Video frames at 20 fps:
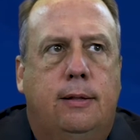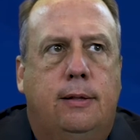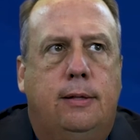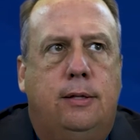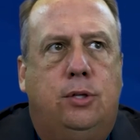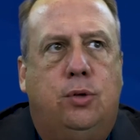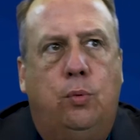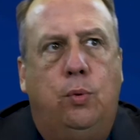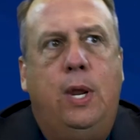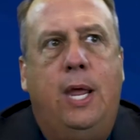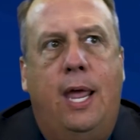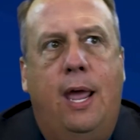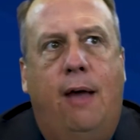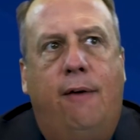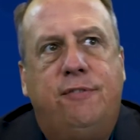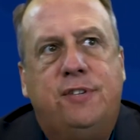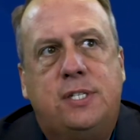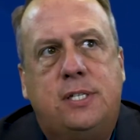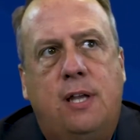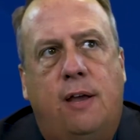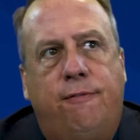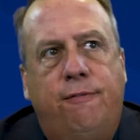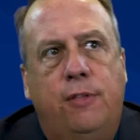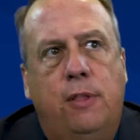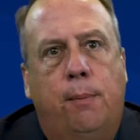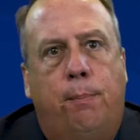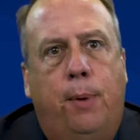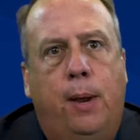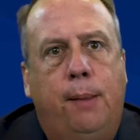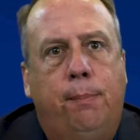do we have stuff in
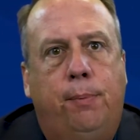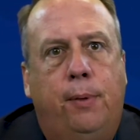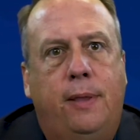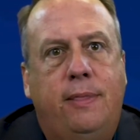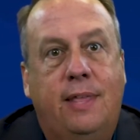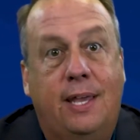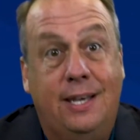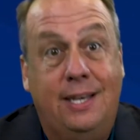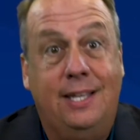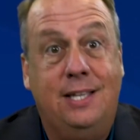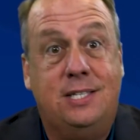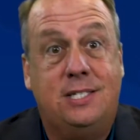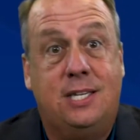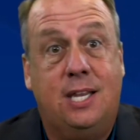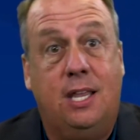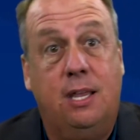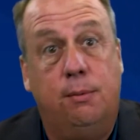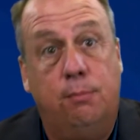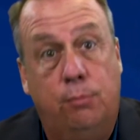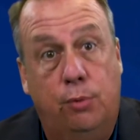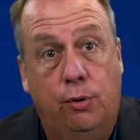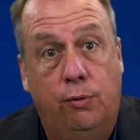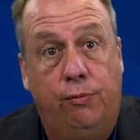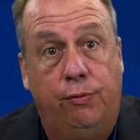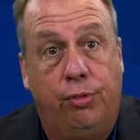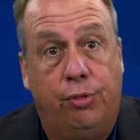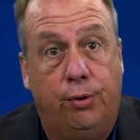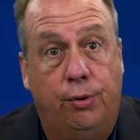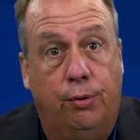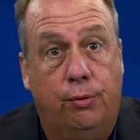the pipeline that needs to get
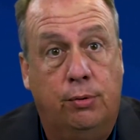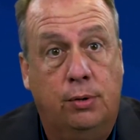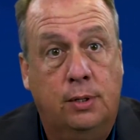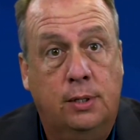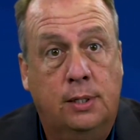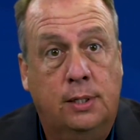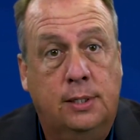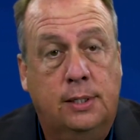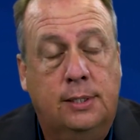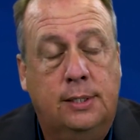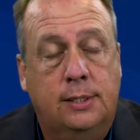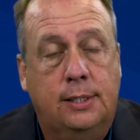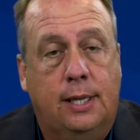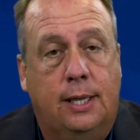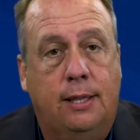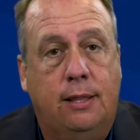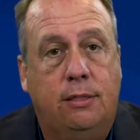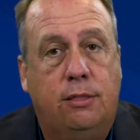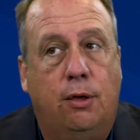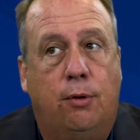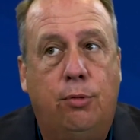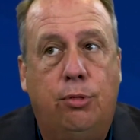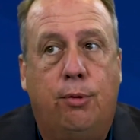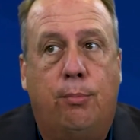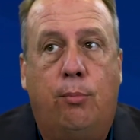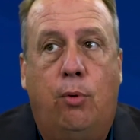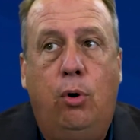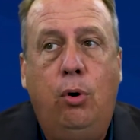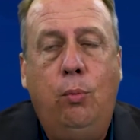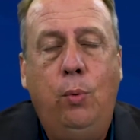moved through? The
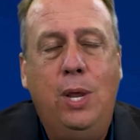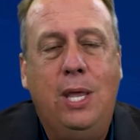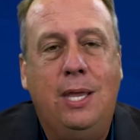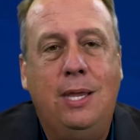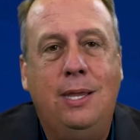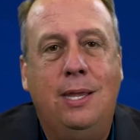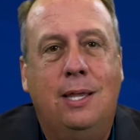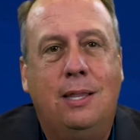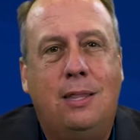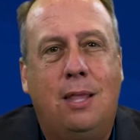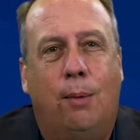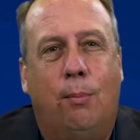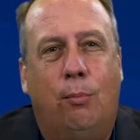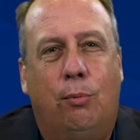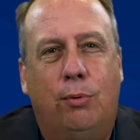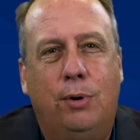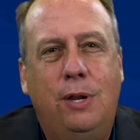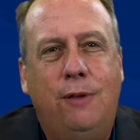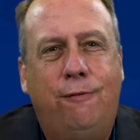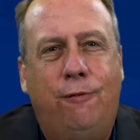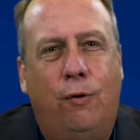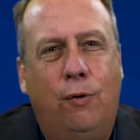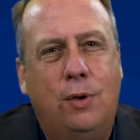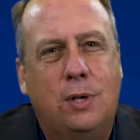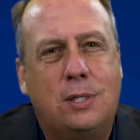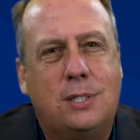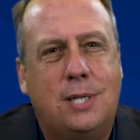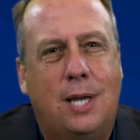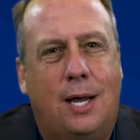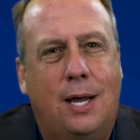more we can get them
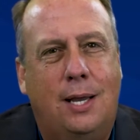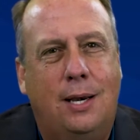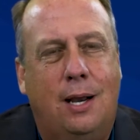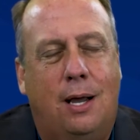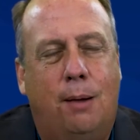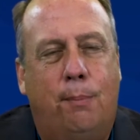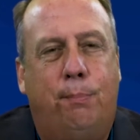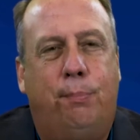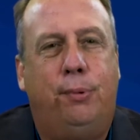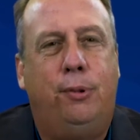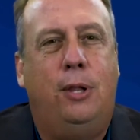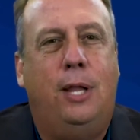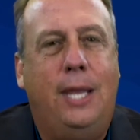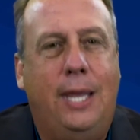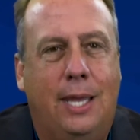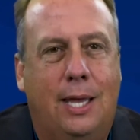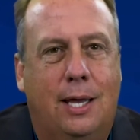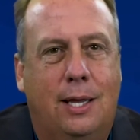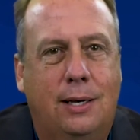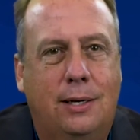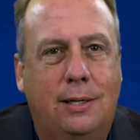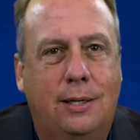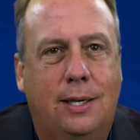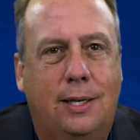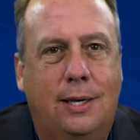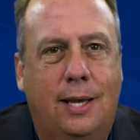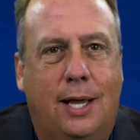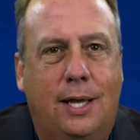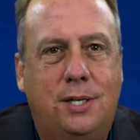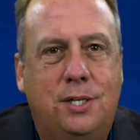refocused on a plan
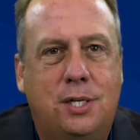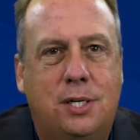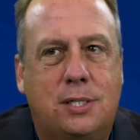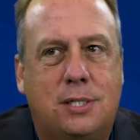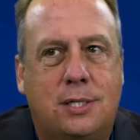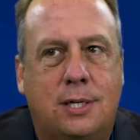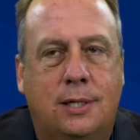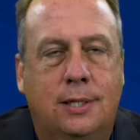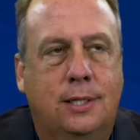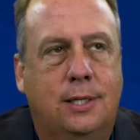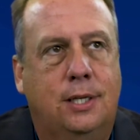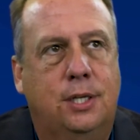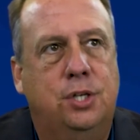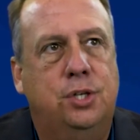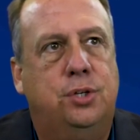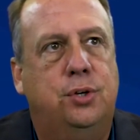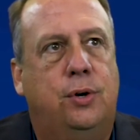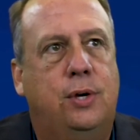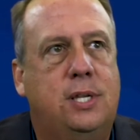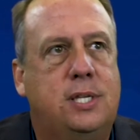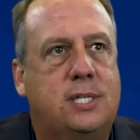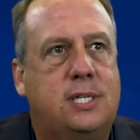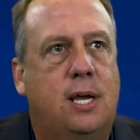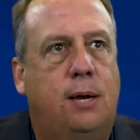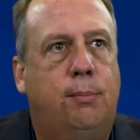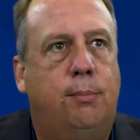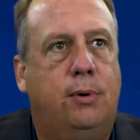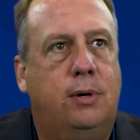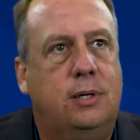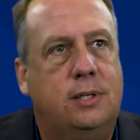and not just enjoy
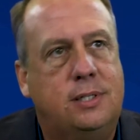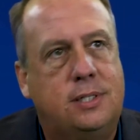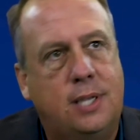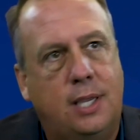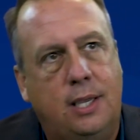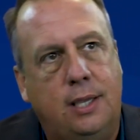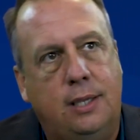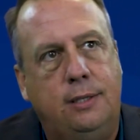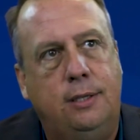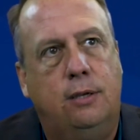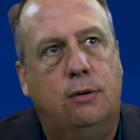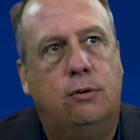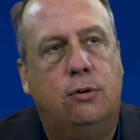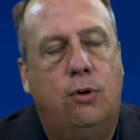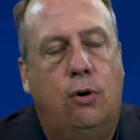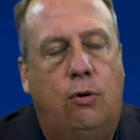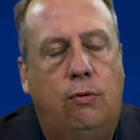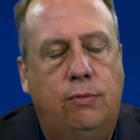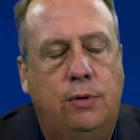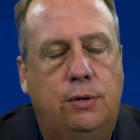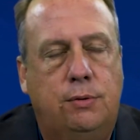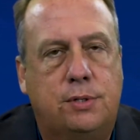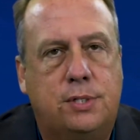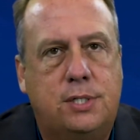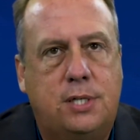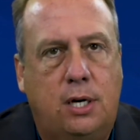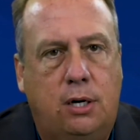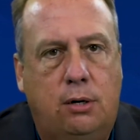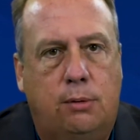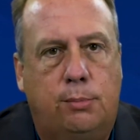summer and say, COVID was
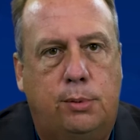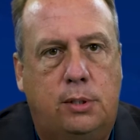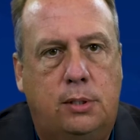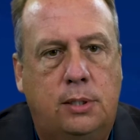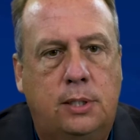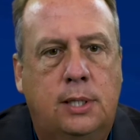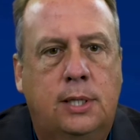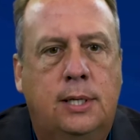terrible,